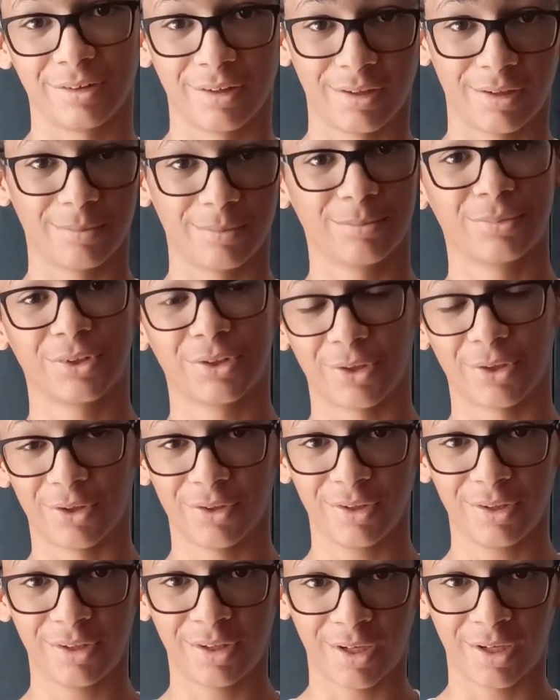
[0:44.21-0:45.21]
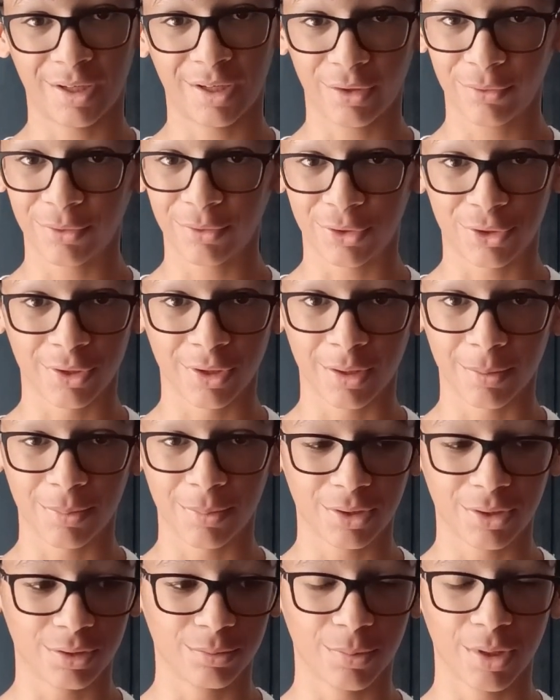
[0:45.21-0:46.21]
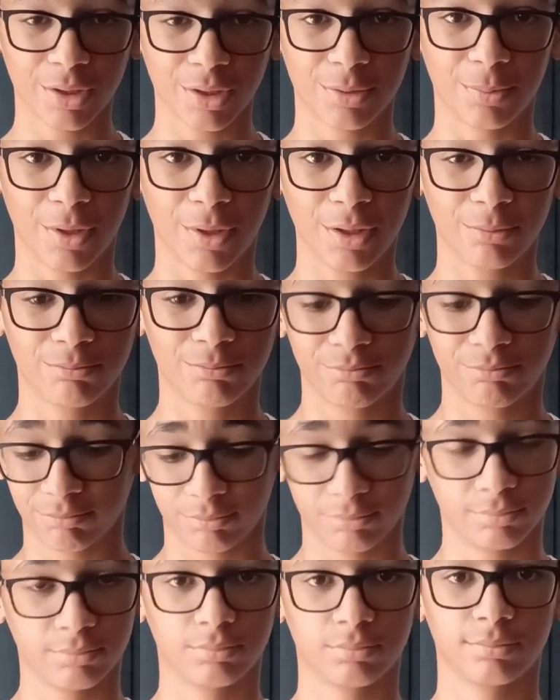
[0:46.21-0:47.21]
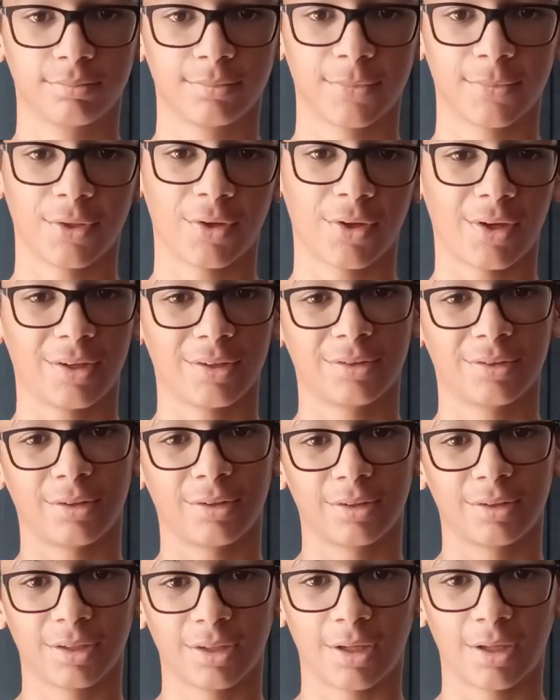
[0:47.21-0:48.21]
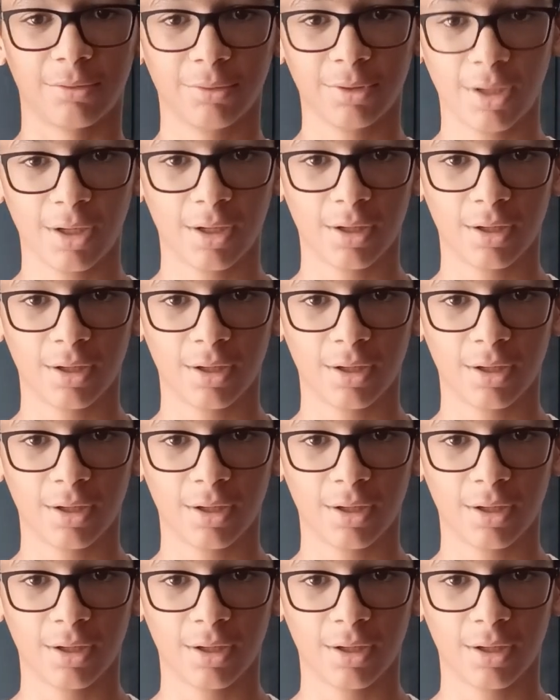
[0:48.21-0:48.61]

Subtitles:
And I'm sorry that I love this trick a bit too much, but okay, I sucked at that one.